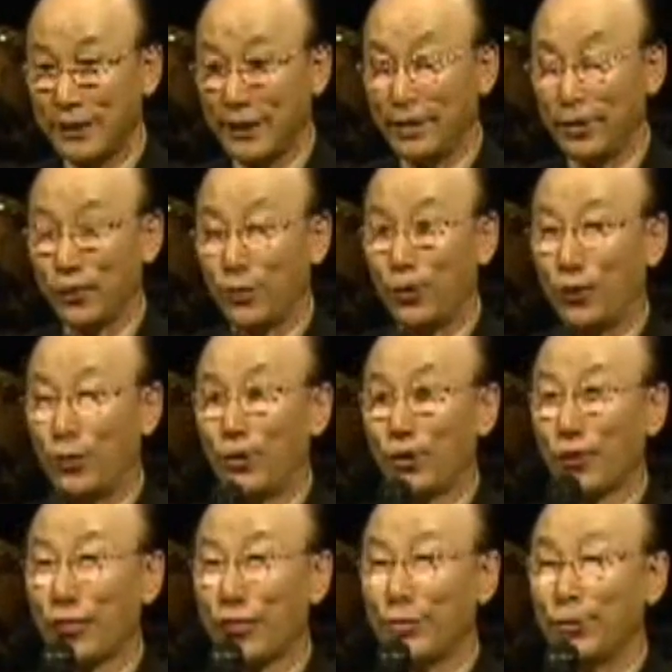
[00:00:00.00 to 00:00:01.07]
And
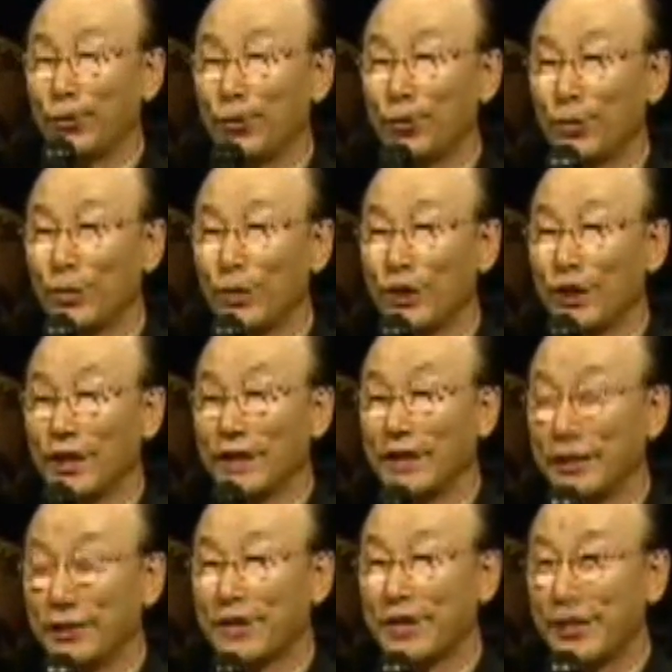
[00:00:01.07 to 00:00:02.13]
all through
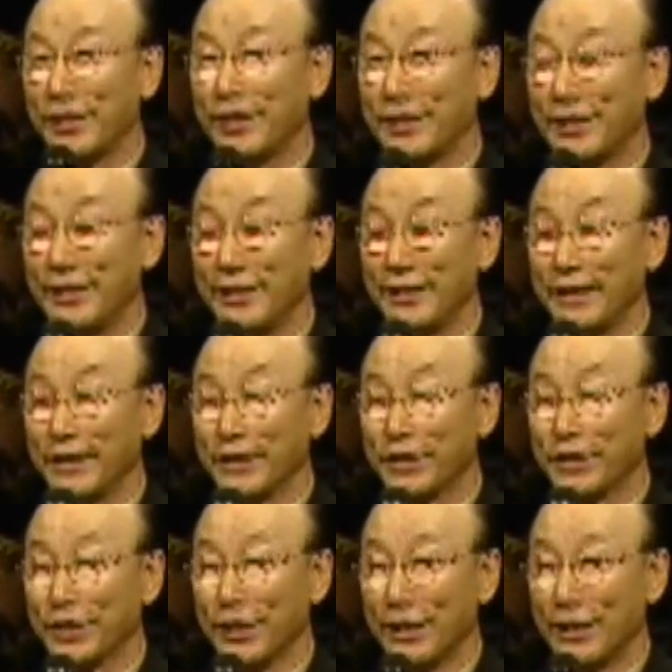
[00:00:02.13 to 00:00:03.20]
these 13
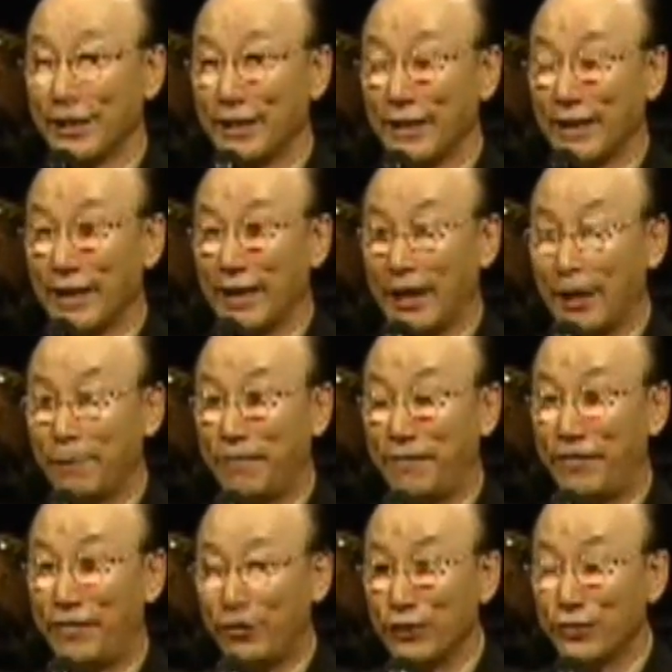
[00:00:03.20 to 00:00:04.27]
years, I
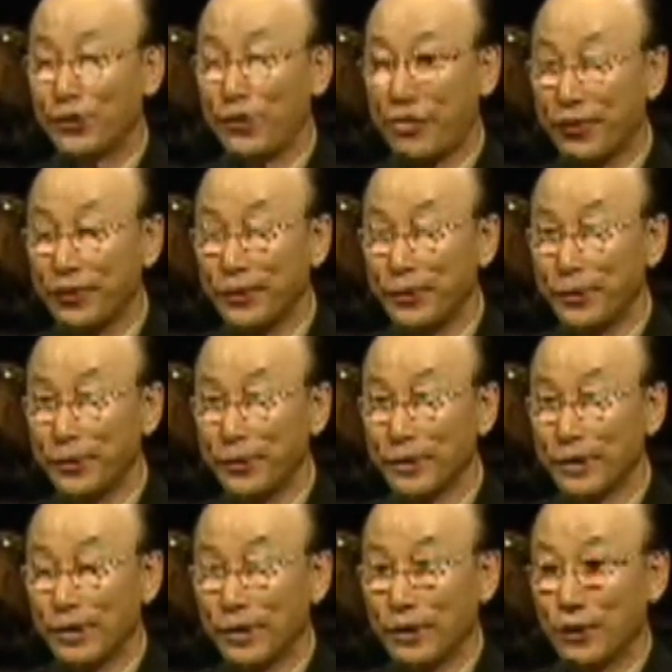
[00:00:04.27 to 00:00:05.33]
fought through.
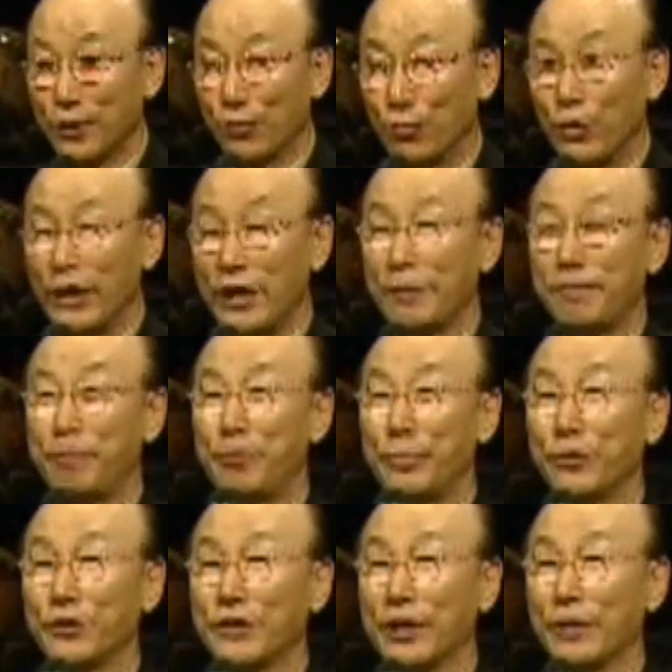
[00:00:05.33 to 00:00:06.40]
We have
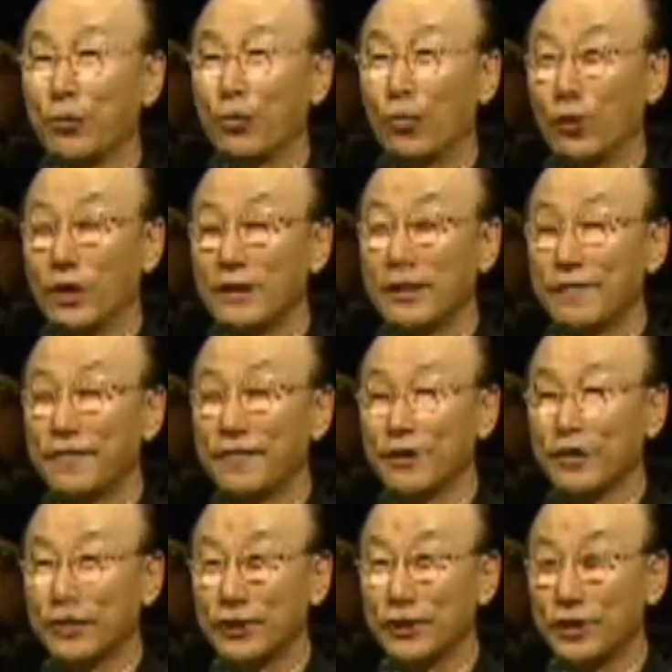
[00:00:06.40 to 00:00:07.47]
built a wonderful
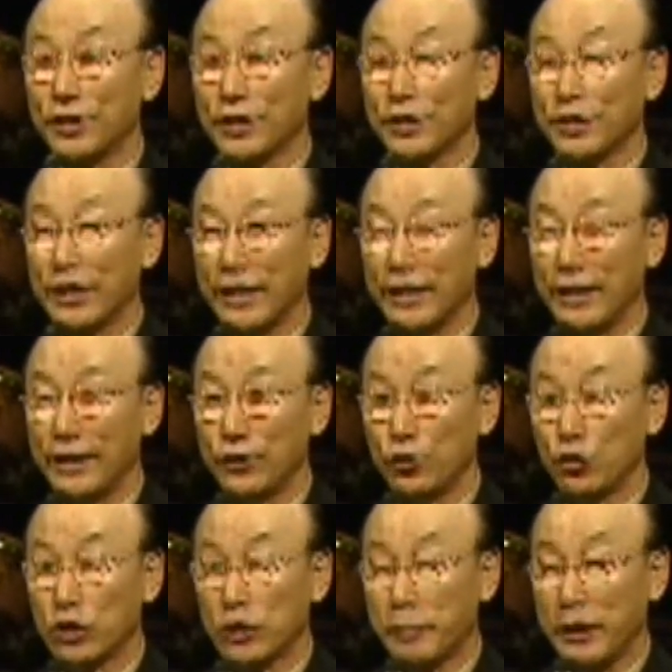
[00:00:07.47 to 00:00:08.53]
Christian daily
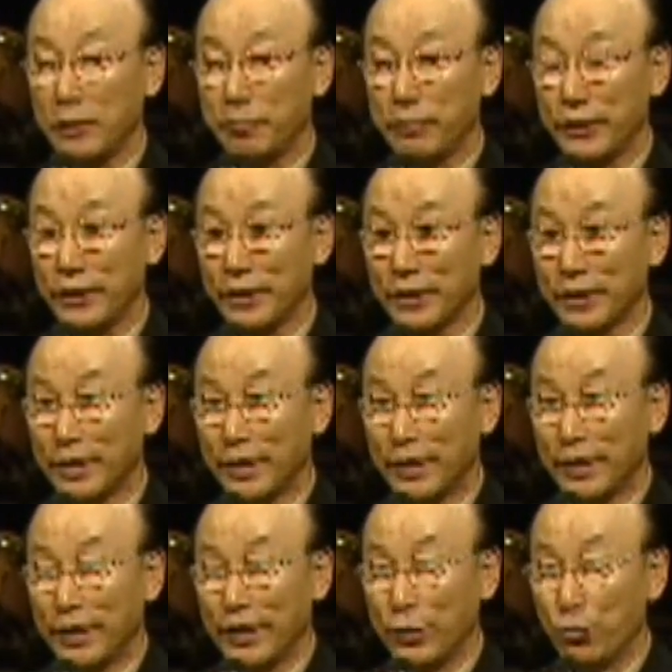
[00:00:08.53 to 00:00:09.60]
newspaper,
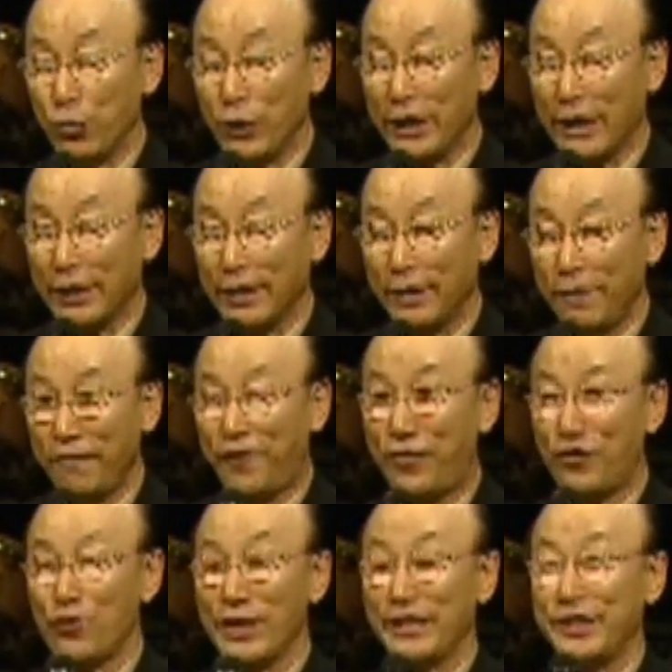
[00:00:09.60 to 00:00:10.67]
and we are
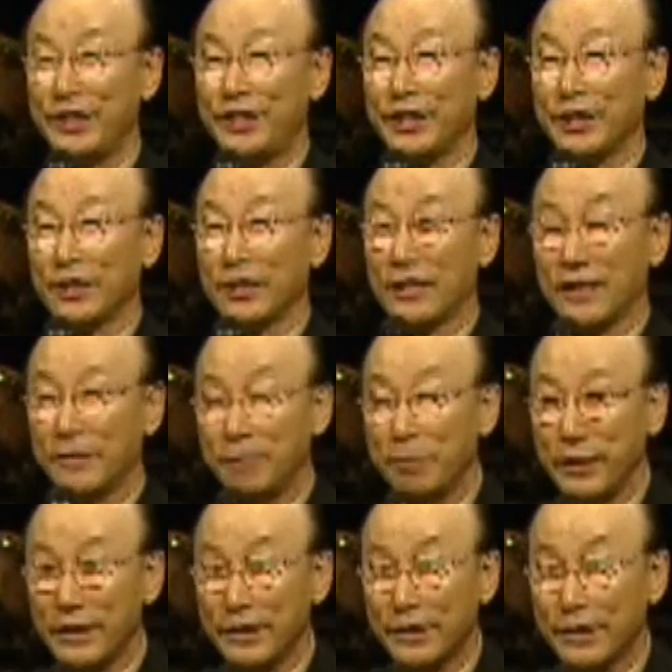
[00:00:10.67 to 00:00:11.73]
influencing
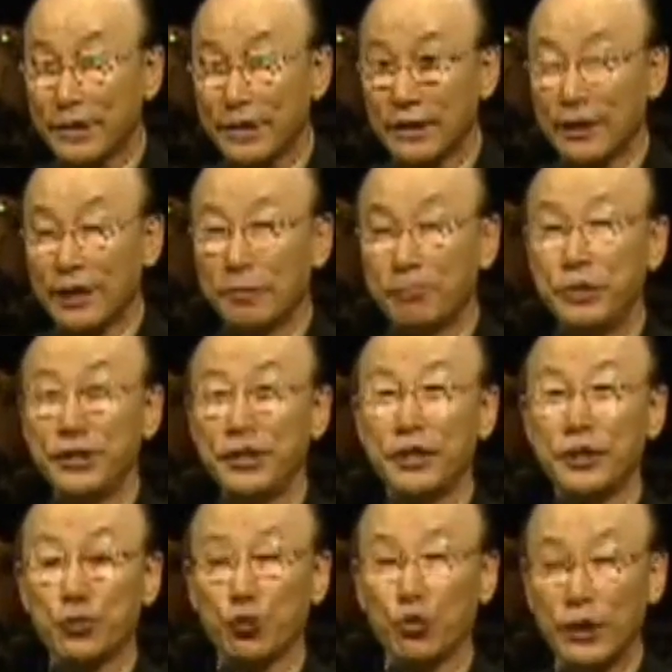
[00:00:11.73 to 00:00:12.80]
government,
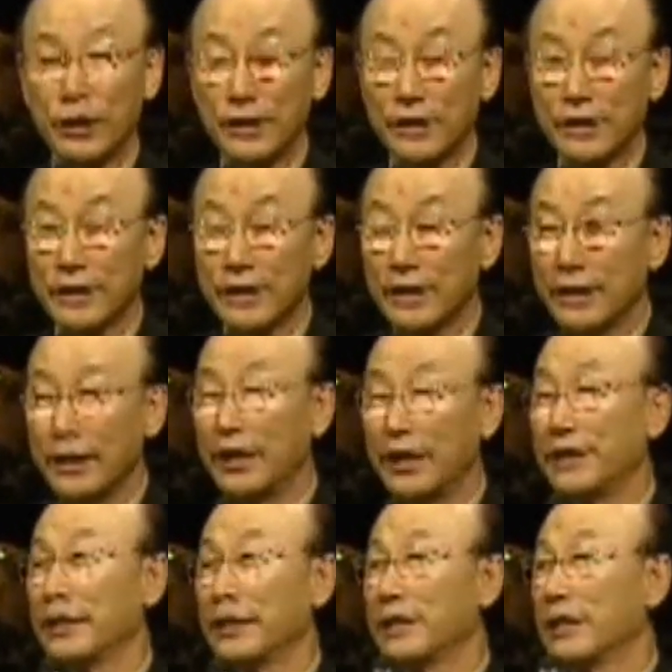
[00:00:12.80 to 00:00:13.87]
business world,
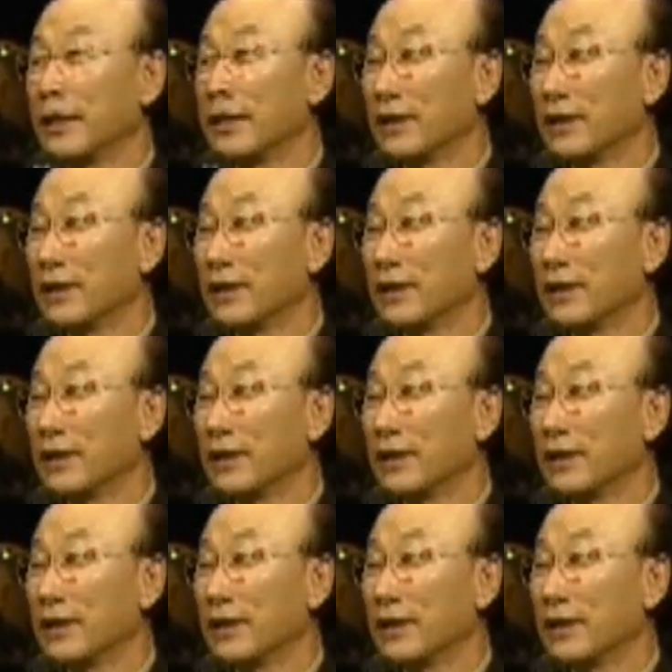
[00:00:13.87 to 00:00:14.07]
and